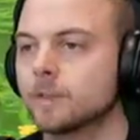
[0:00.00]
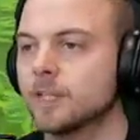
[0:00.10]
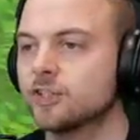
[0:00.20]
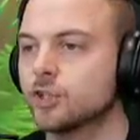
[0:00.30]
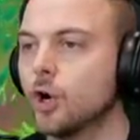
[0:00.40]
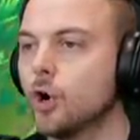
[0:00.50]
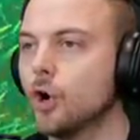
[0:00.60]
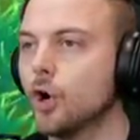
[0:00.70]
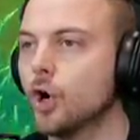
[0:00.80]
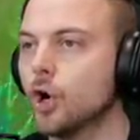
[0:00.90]
Let's
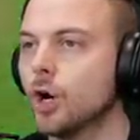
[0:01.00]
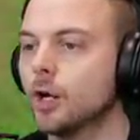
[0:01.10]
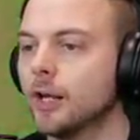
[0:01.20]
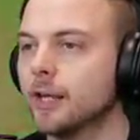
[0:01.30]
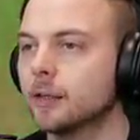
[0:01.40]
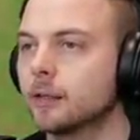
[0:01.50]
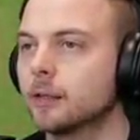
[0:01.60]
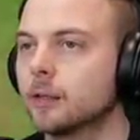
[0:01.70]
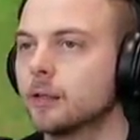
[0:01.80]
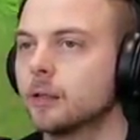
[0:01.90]
go! Alright.
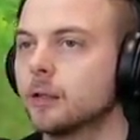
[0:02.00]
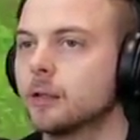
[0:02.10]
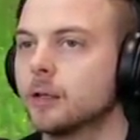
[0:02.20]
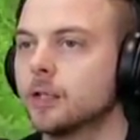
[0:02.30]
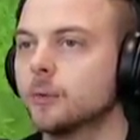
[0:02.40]
I